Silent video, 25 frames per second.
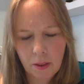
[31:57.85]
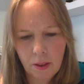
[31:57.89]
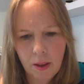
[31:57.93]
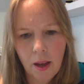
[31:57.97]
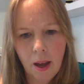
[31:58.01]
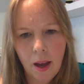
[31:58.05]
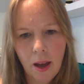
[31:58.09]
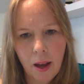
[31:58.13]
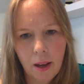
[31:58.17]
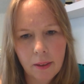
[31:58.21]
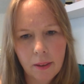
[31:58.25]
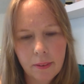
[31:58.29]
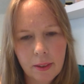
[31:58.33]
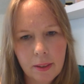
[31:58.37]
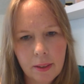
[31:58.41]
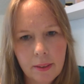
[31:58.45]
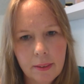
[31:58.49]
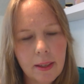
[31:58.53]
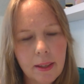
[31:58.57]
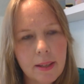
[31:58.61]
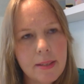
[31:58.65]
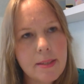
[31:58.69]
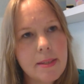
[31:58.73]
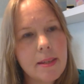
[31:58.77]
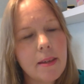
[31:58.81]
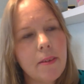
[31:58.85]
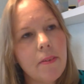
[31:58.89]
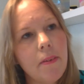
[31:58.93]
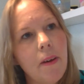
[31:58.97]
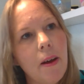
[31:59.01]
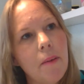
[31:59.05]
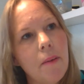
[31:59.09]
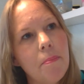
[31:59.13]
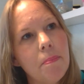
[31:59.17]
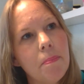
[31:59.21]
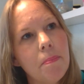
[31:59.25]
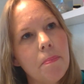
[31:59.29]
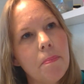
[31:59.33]
I think there's
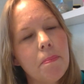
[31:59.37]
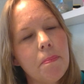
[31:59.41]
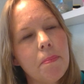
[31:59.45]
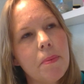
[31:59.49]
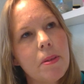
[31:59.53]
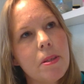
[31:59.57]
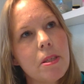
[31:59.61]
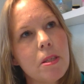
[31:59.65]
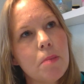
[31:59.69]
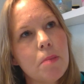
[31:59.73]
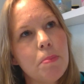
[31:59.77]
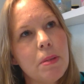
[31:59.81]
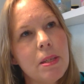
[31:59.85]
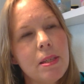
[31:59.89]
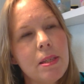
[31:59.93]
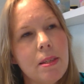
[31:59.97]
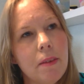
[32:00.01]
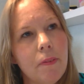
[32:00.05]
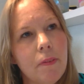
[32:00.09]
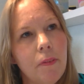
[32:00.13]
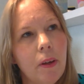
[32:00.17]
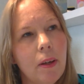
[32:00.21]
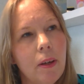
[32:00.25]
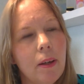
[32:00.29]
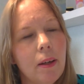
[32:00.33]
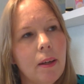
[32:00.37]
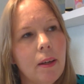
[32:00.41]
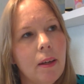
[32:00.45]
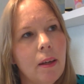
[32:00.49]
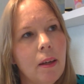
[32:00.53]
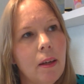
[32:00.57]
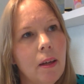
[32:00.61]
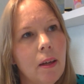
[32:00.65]
a specific